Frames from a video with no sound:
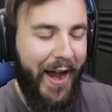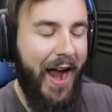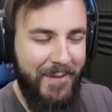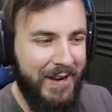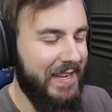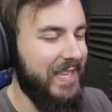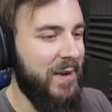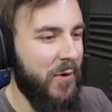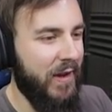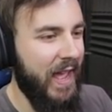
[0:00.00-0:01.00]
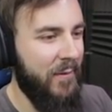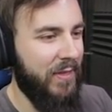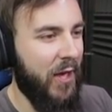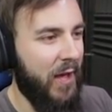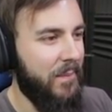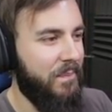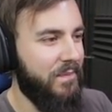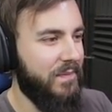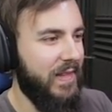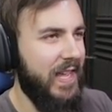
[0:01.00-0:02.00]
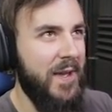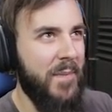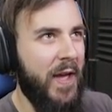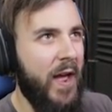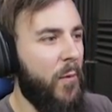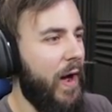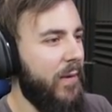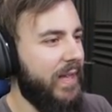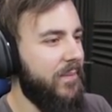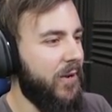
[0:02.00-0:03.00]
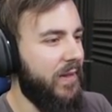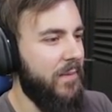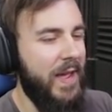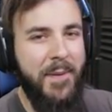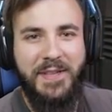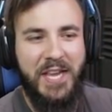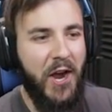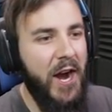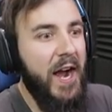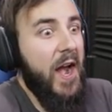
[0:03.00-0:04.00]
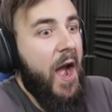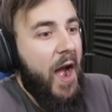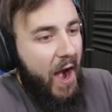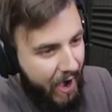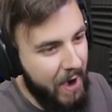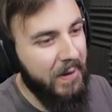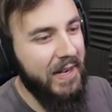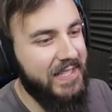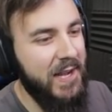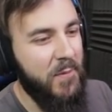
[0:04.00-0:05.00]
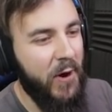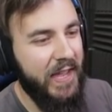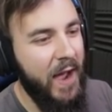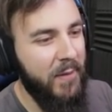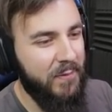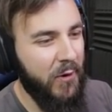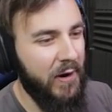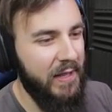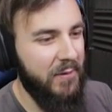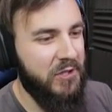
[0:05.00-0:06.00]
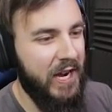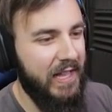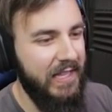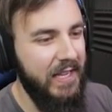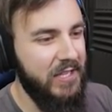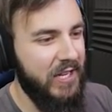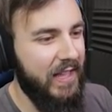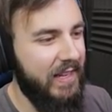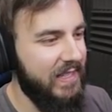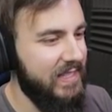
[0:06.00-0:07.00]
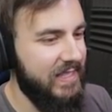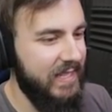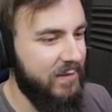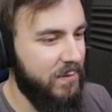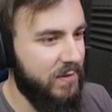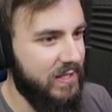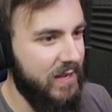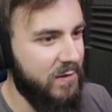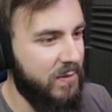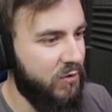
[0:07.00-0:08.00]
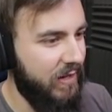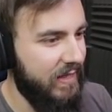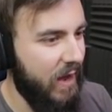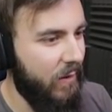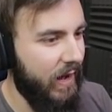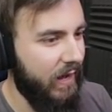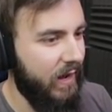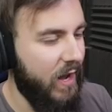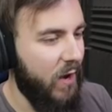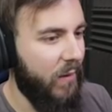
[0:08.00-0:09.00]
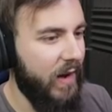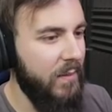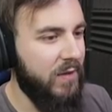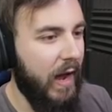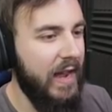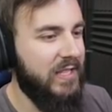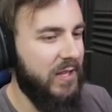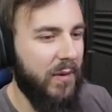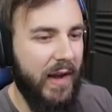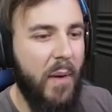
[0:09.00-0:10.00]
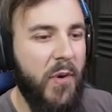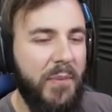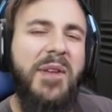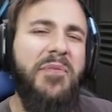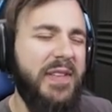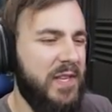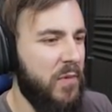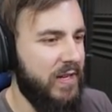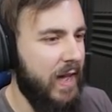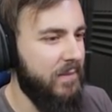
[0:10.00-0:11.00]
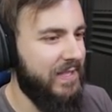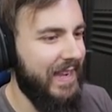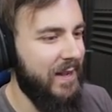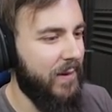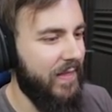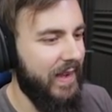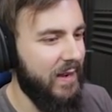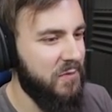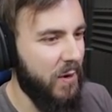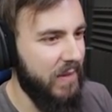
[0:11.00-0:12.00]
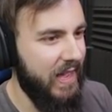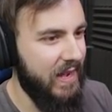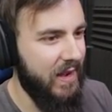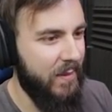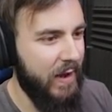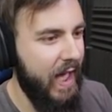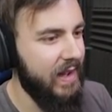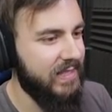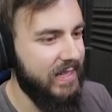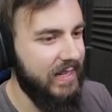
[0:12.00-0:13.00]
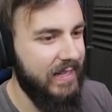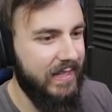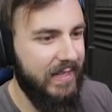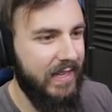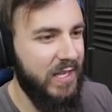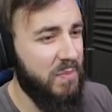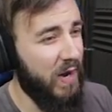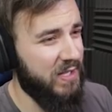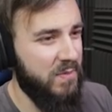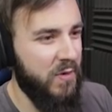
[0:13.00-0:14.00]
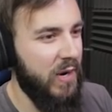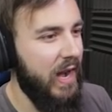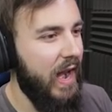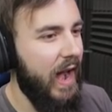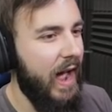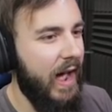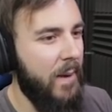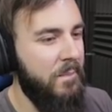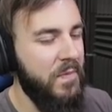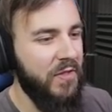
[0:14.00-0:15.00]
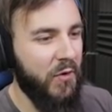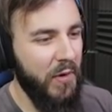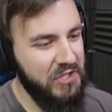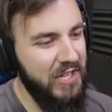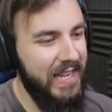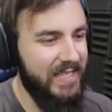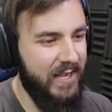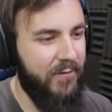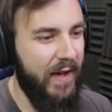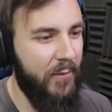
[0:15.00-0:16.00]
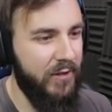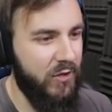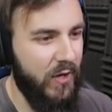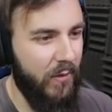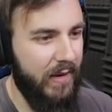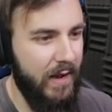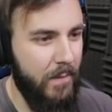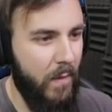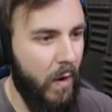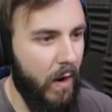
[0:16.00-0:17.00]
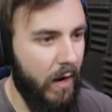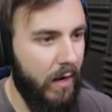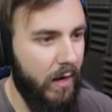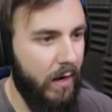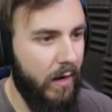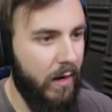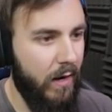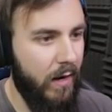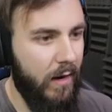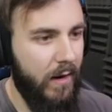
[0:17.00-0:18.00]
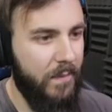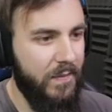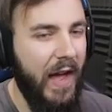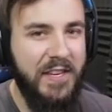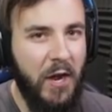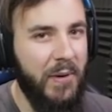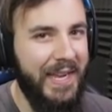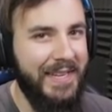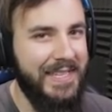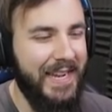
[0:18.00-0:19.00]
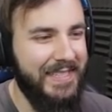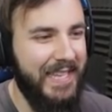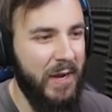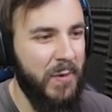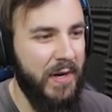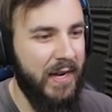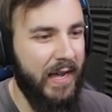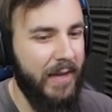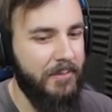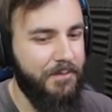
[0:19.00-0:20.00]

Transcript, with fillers: I'm going to take more care with her. Him. Why do I keep calling him him? It's a her. I'm going to take more care with poor little Charlie. Charlie doesn't deserve to, deserve to be treated that way. When I'm... Actually, you know what? I probably inflicted more damage than anyone then. I was probably hitting her by accident. It's possible. Um, the question is, if I were to go and get more... I'd go and get attacked again, wouldn't I?